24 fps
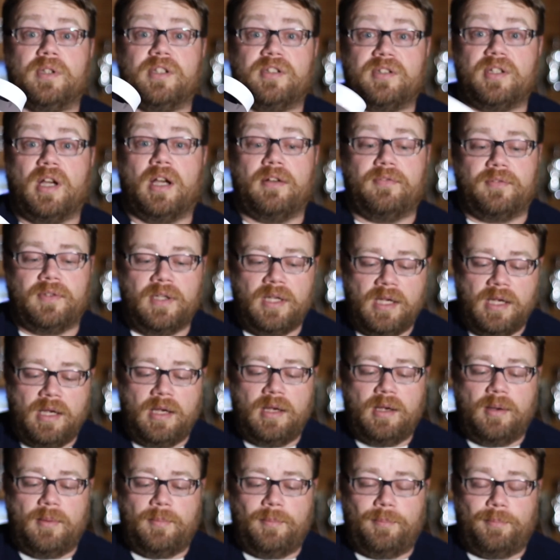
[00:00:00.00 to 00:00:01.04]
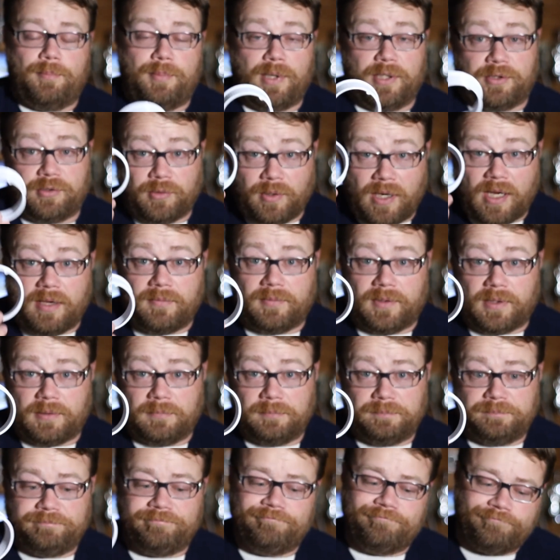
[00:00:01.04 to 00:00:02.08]
tough. But they're heavy,
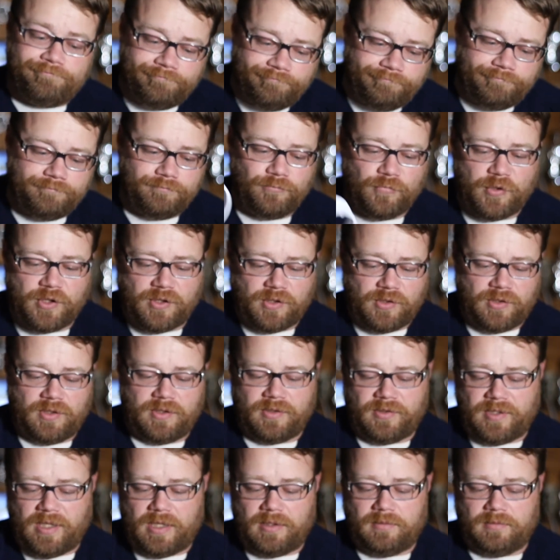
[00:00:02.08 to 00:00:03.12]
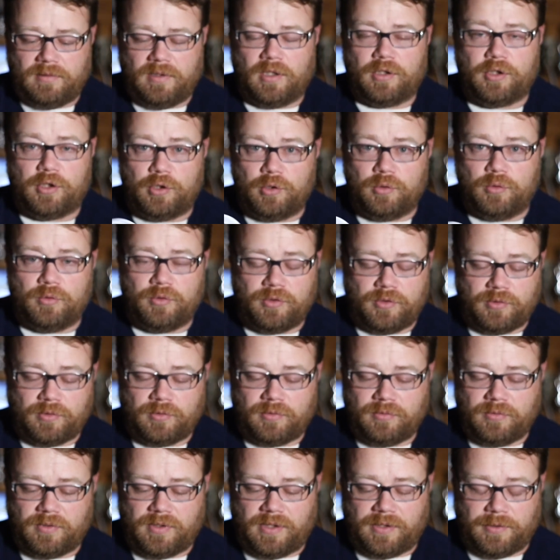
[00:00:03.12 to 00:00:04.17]
which is not a
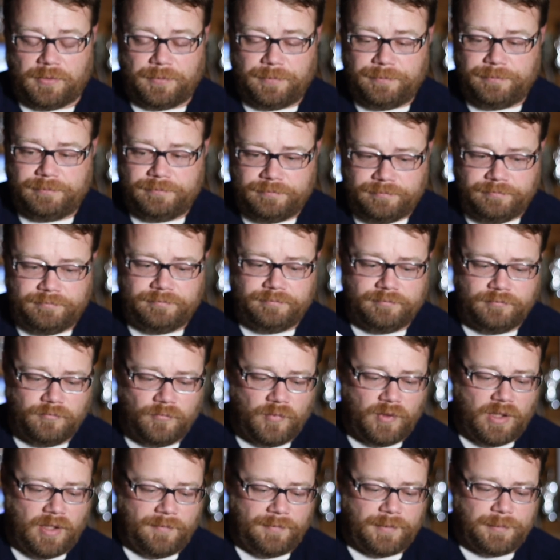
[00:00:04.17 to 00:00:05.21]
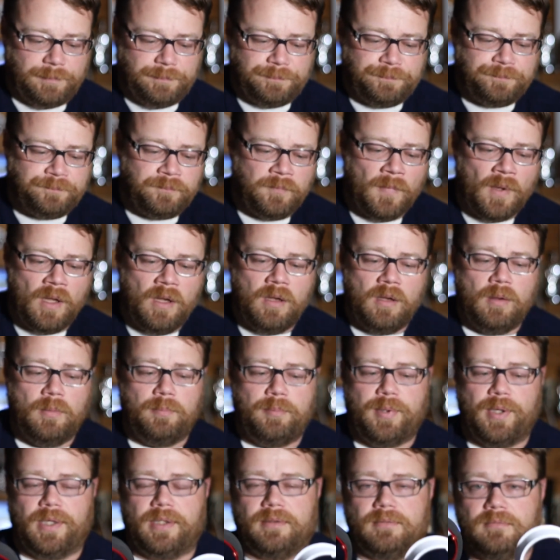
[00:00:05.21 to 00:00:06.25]
huge deal, whatever.
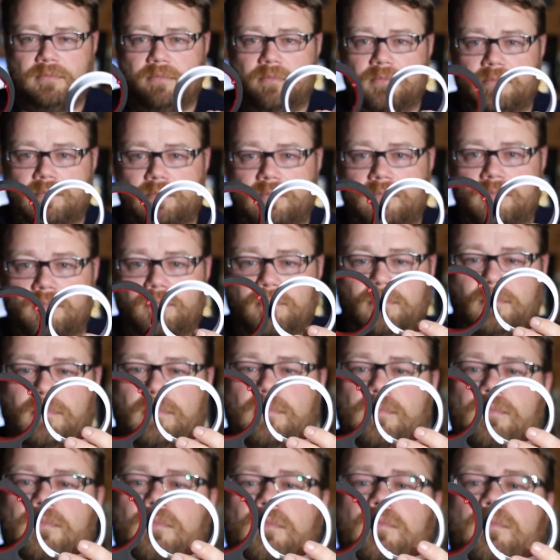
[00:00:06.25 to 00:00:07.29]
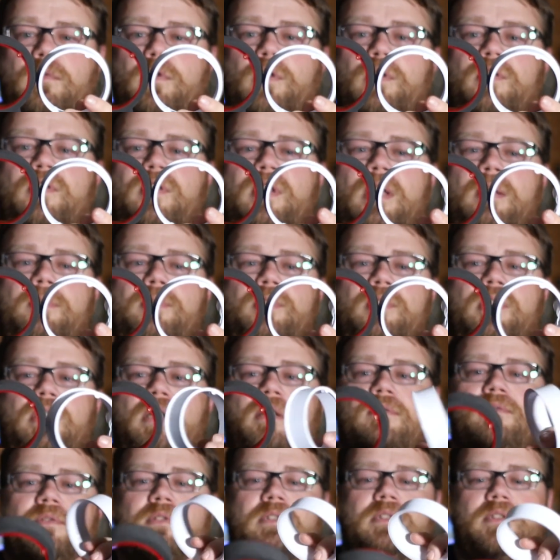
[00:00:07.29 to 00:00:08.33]
But they're the same
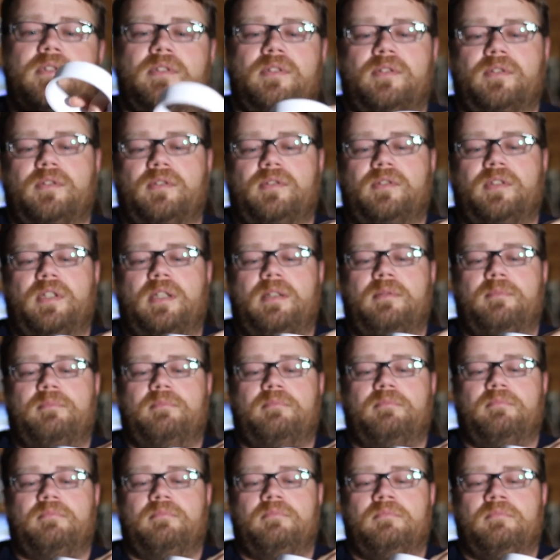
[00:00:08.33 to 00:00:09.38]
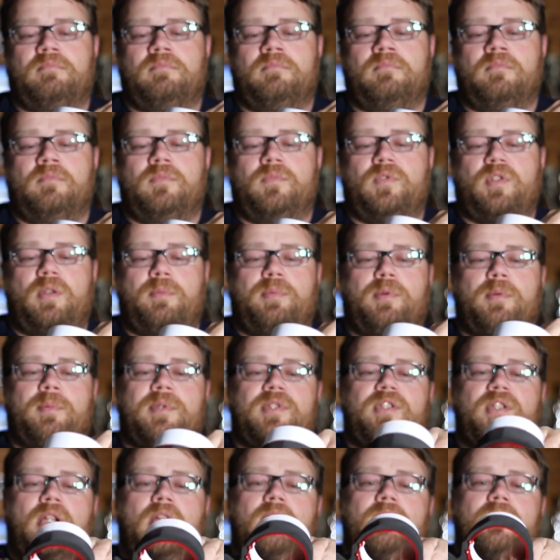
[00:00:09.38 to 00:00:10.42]
circumference, same pretty
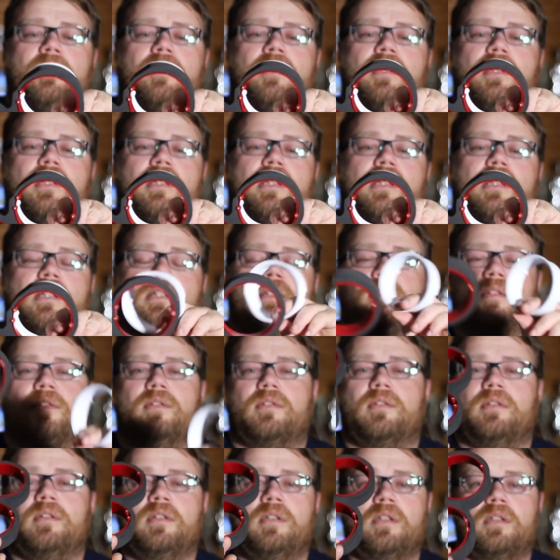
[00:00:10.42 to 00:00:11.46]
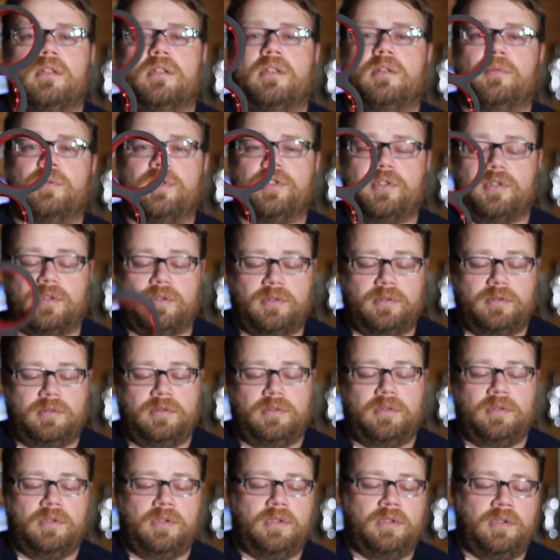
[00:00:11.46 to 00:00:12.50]
much everything as the original,
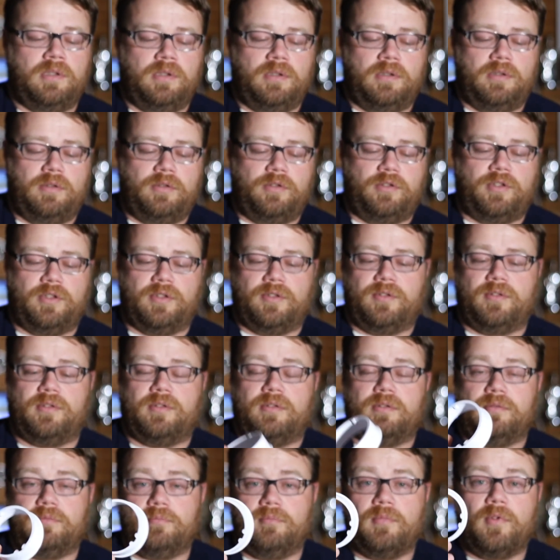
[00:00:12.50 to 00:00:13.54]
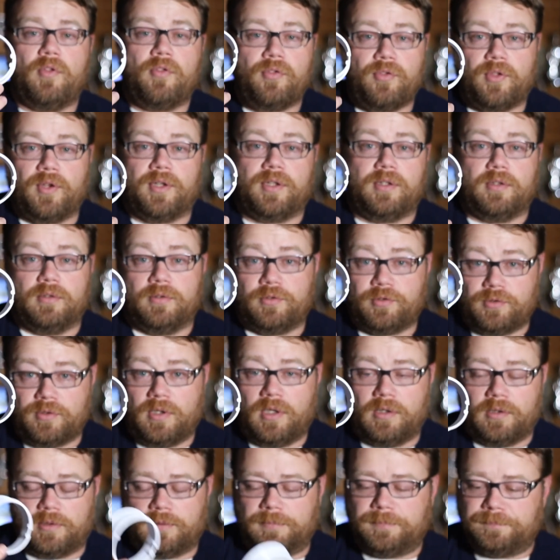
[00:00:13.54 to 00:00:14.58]
just thicker and
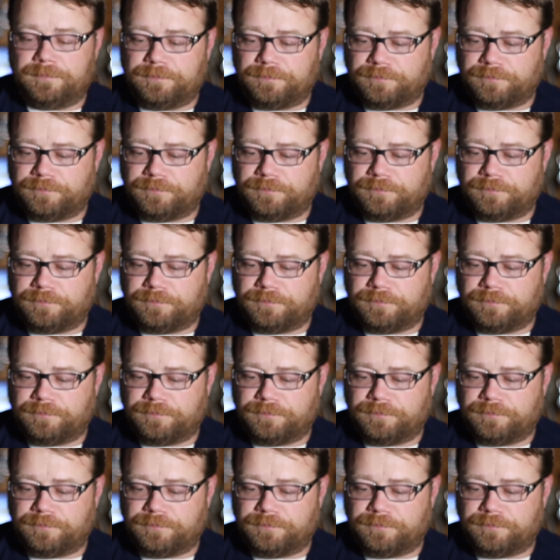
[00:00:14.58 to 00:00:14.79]
stronger.